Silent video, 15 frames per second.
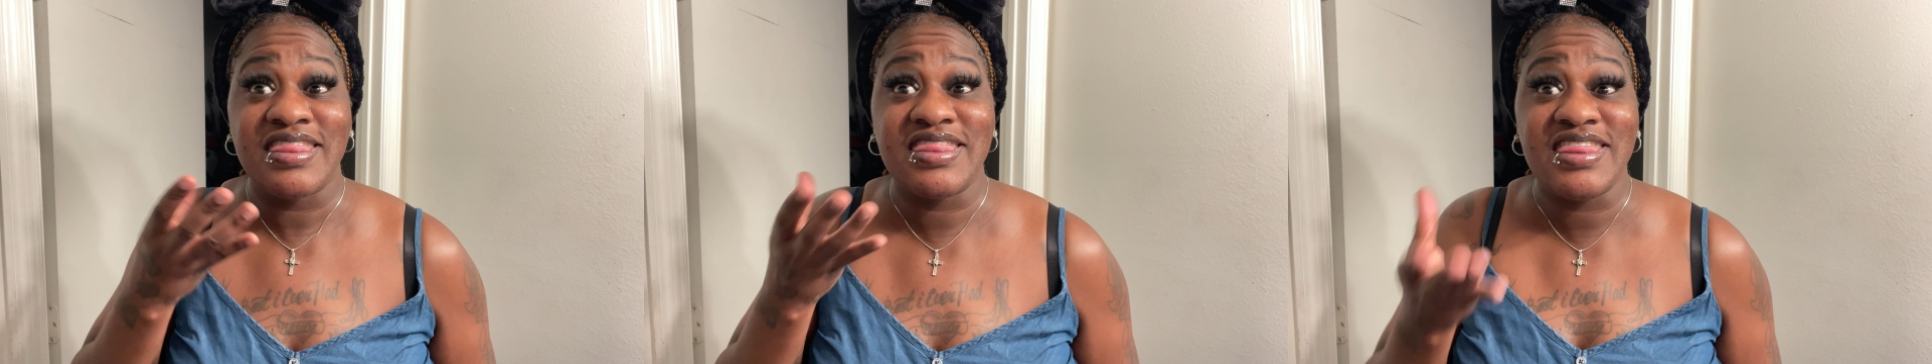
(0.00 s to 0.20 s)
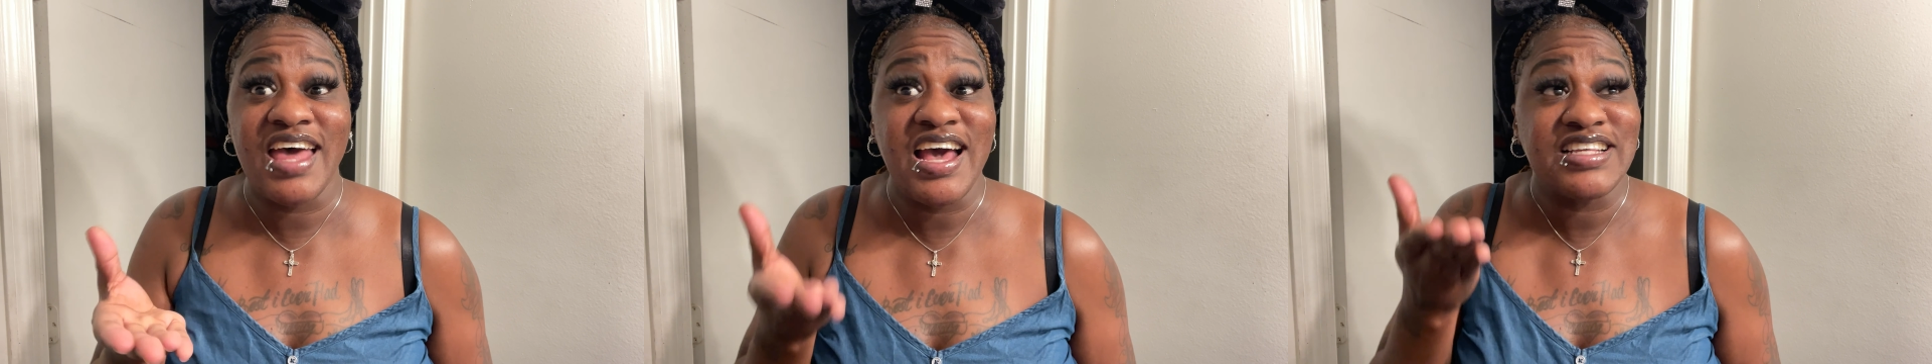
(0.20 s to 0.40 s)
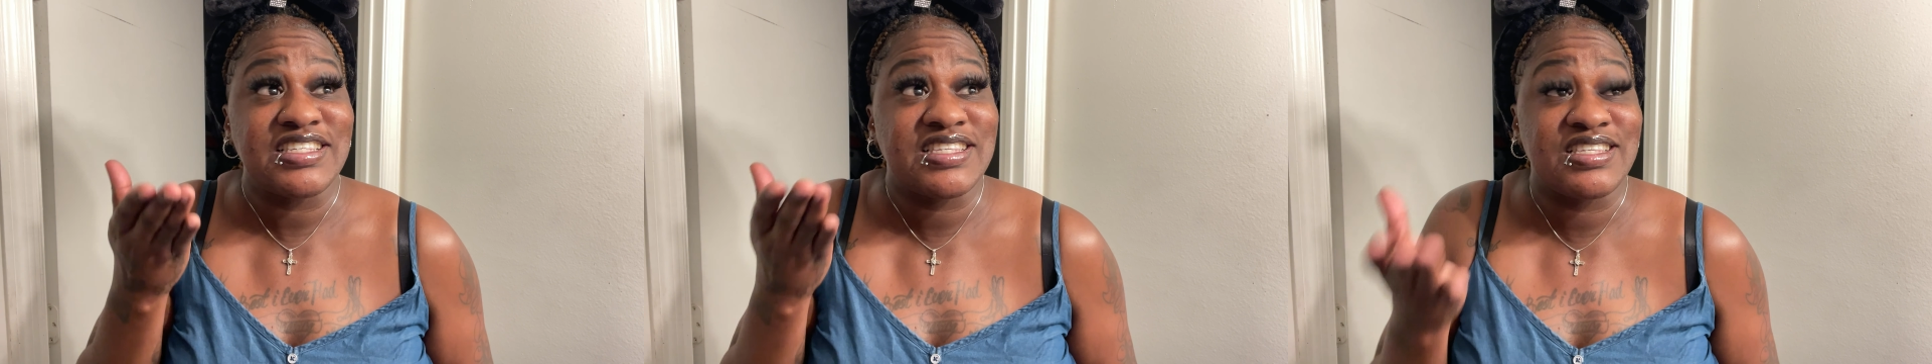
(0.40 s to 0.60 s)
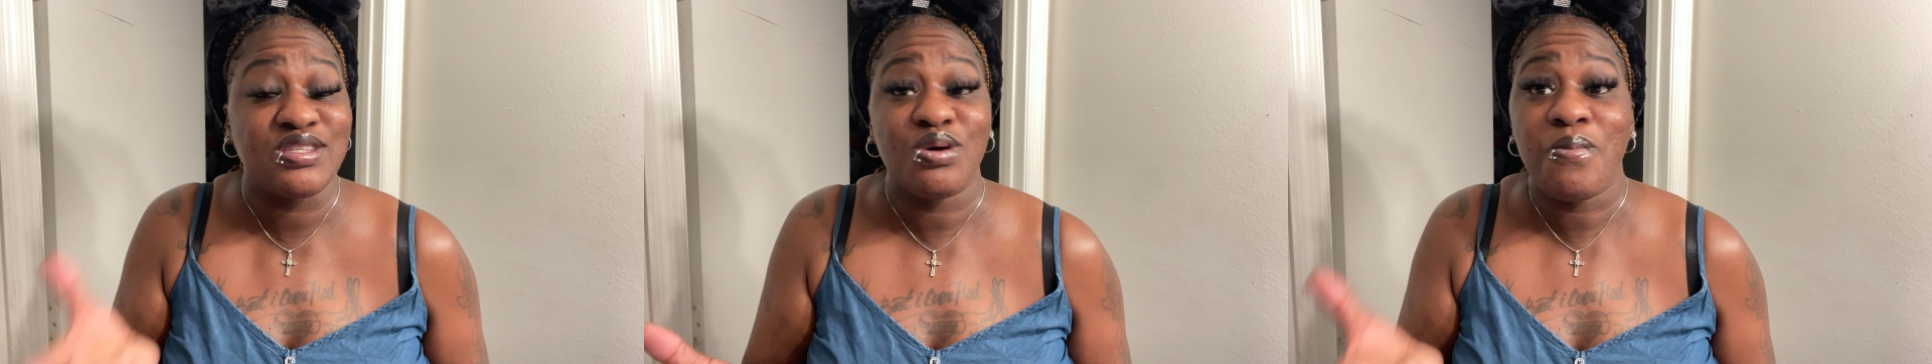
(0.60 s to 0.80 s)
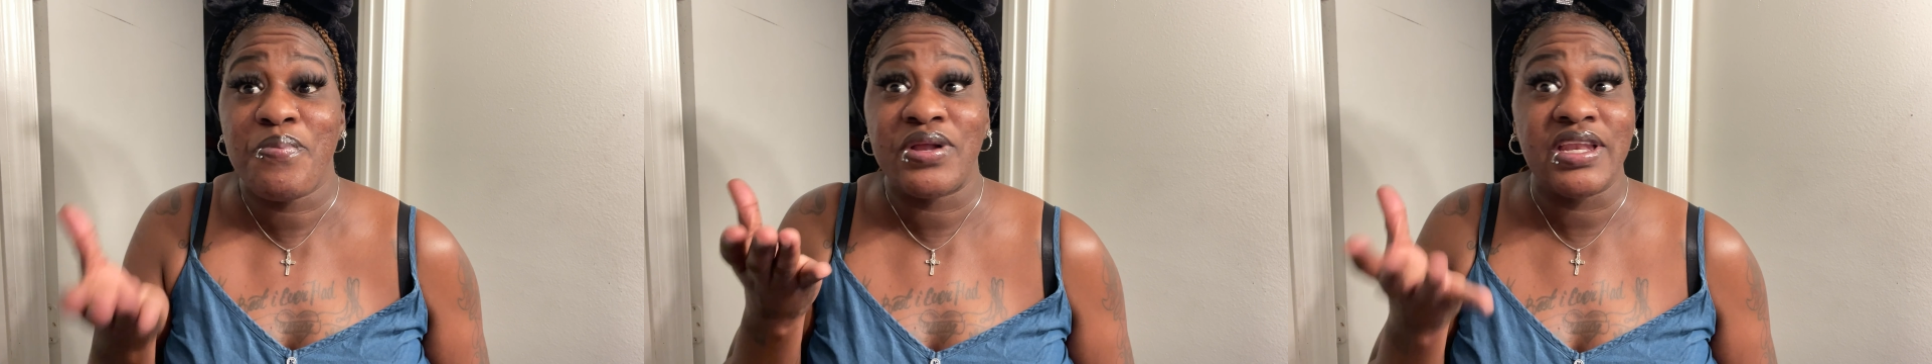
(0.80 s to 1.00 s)
That
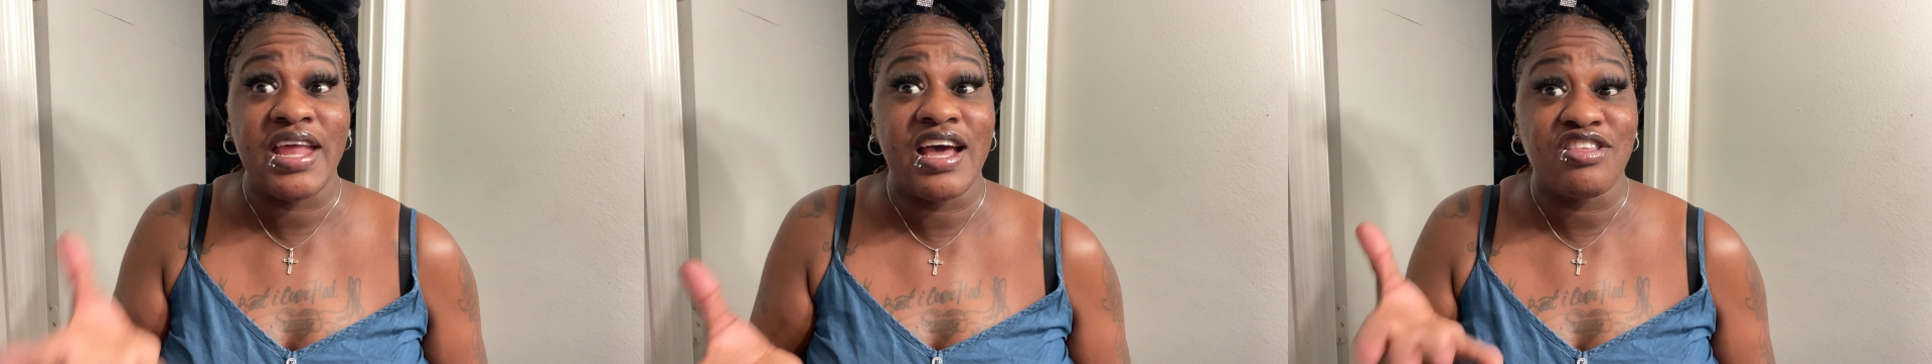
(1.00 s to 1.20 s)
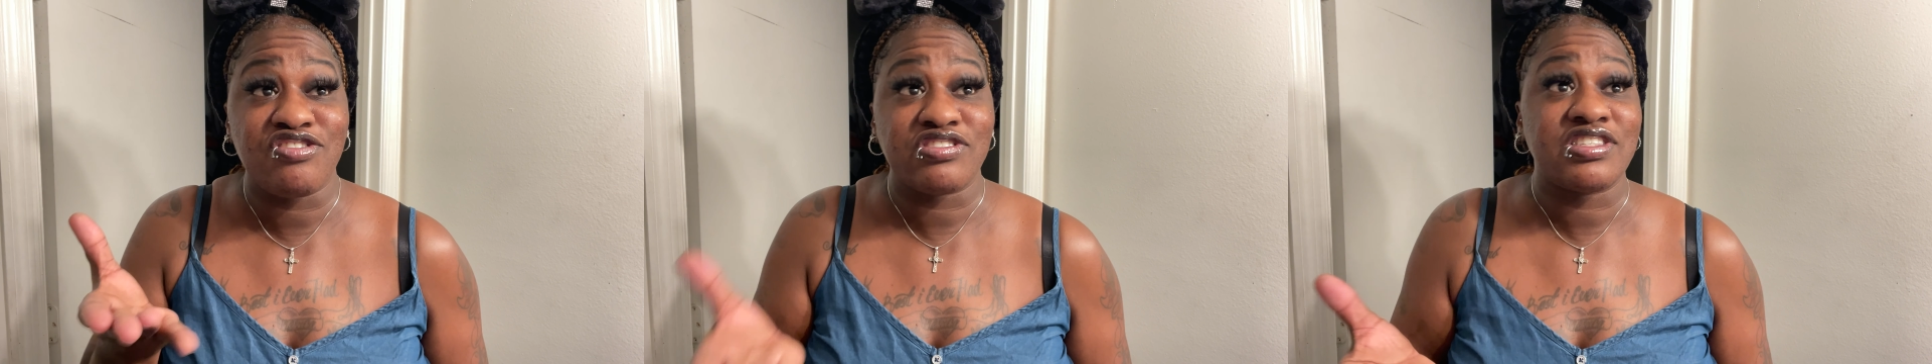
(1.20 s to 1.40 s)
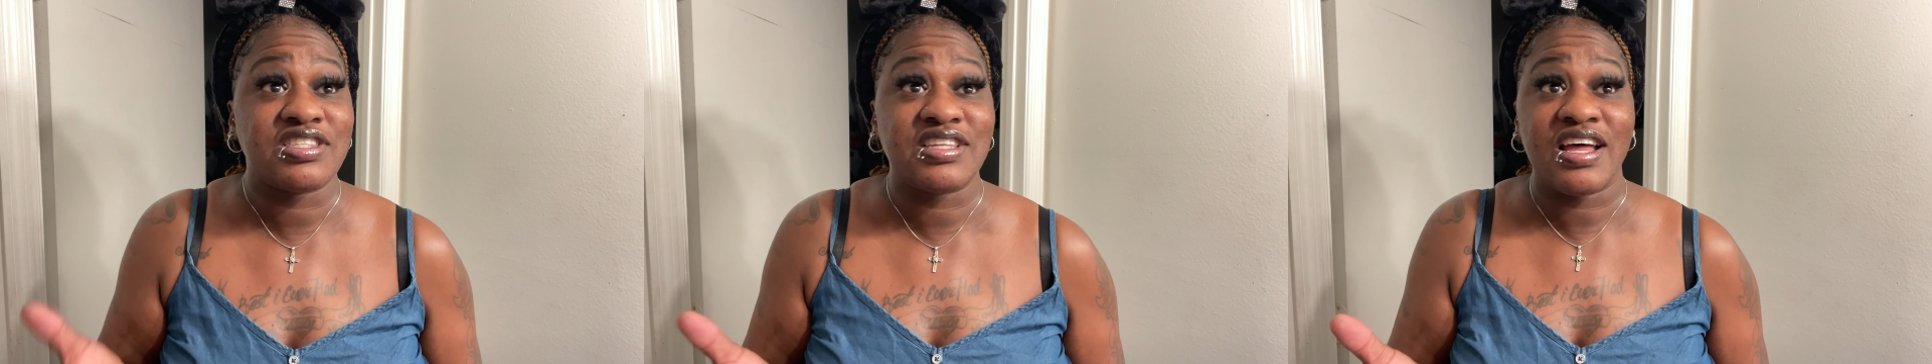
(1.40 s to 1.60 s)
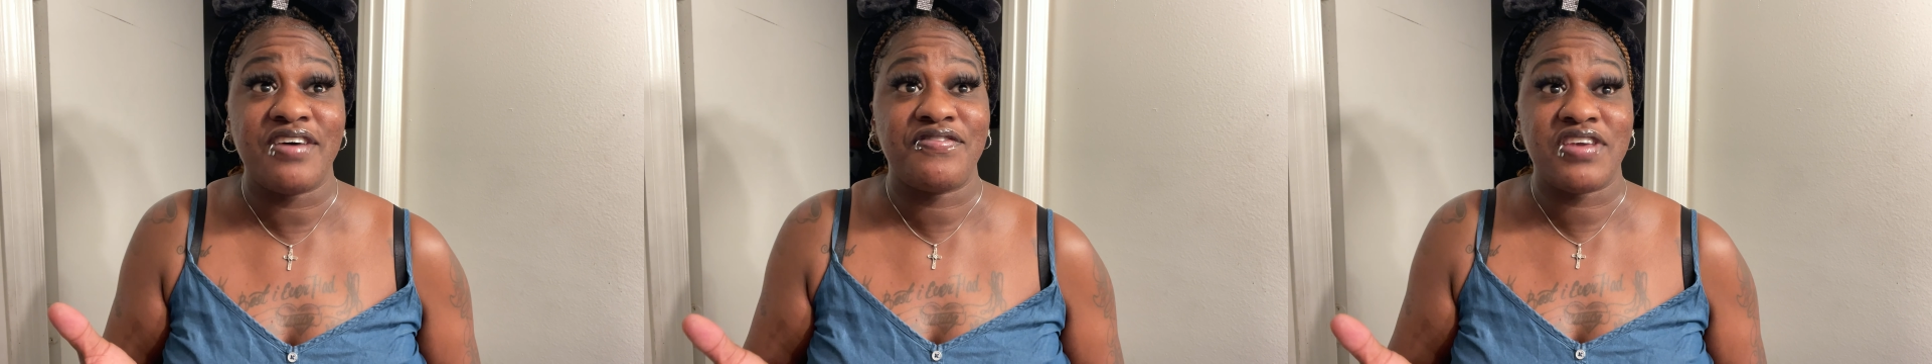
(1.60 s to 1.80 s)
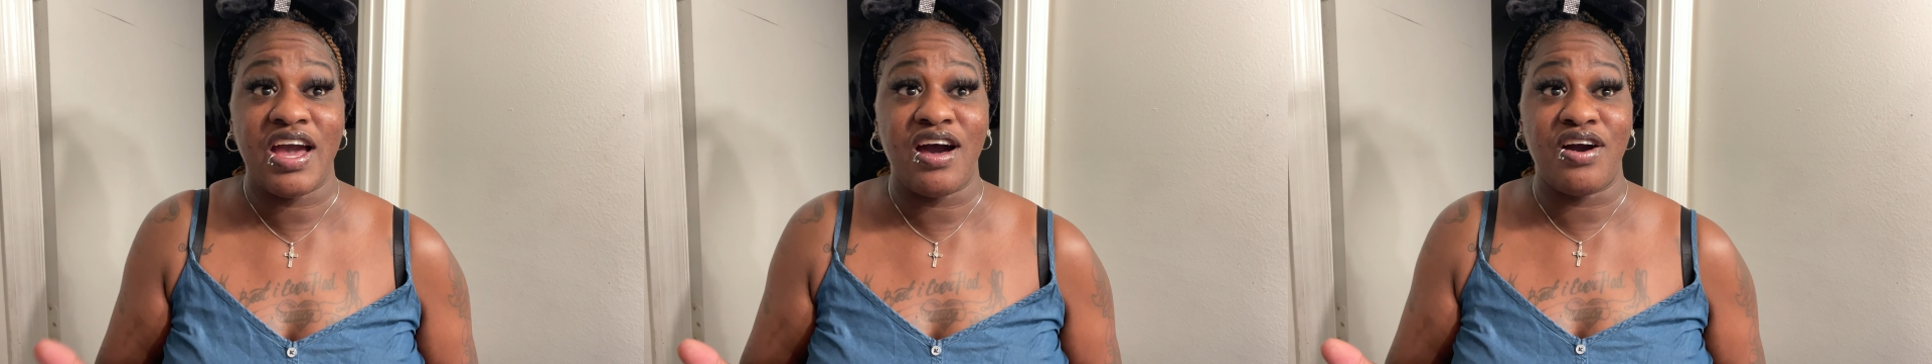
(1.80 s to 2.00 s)
supernatural stuff,
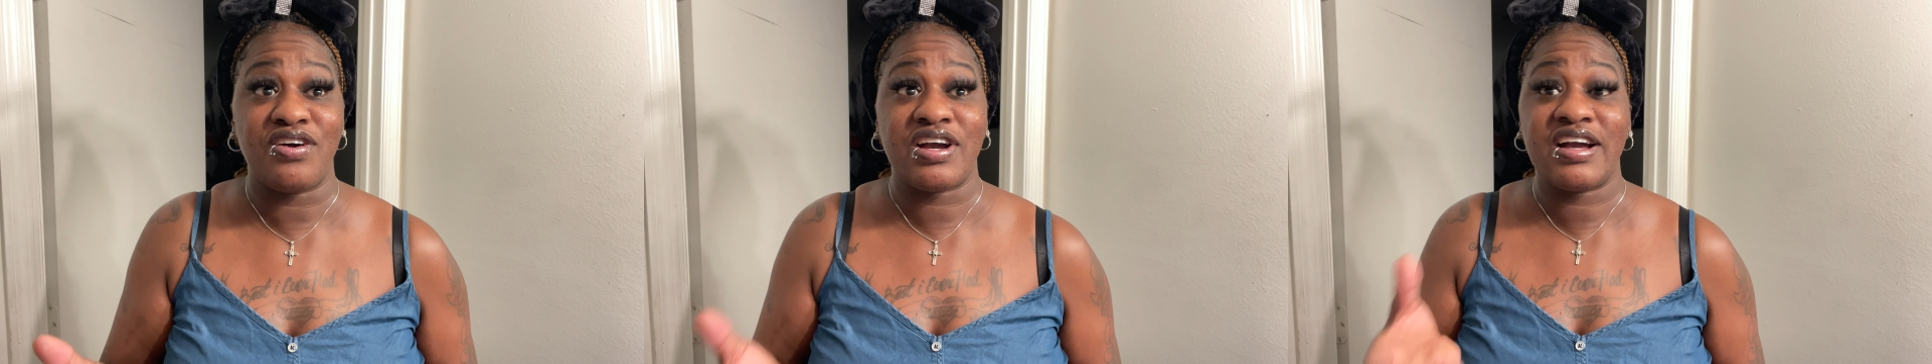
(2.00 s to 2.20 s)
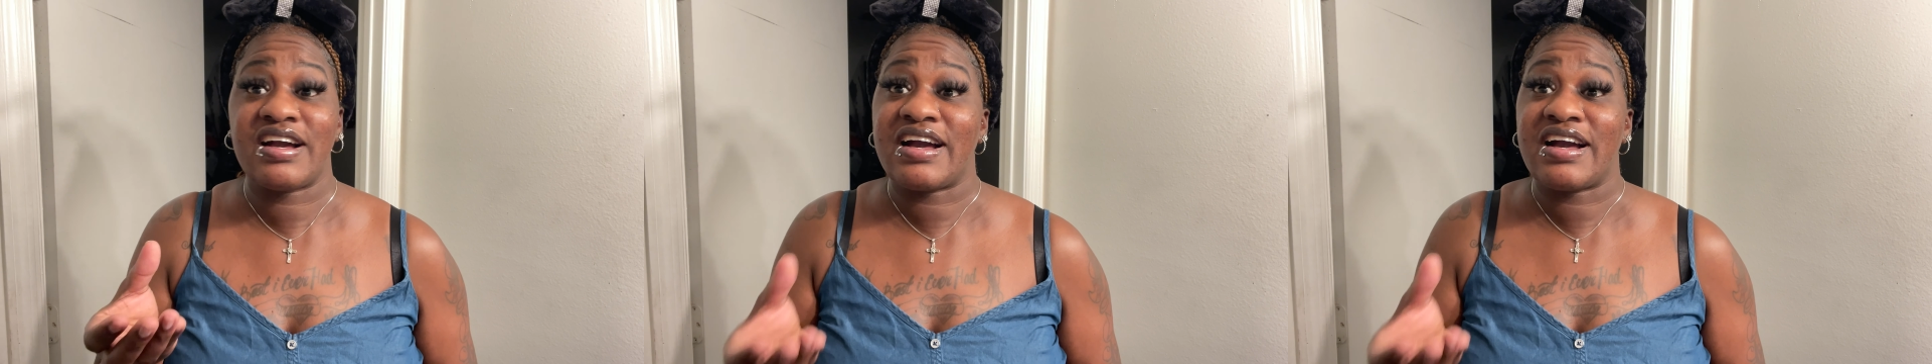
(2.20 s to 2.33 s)
y'all.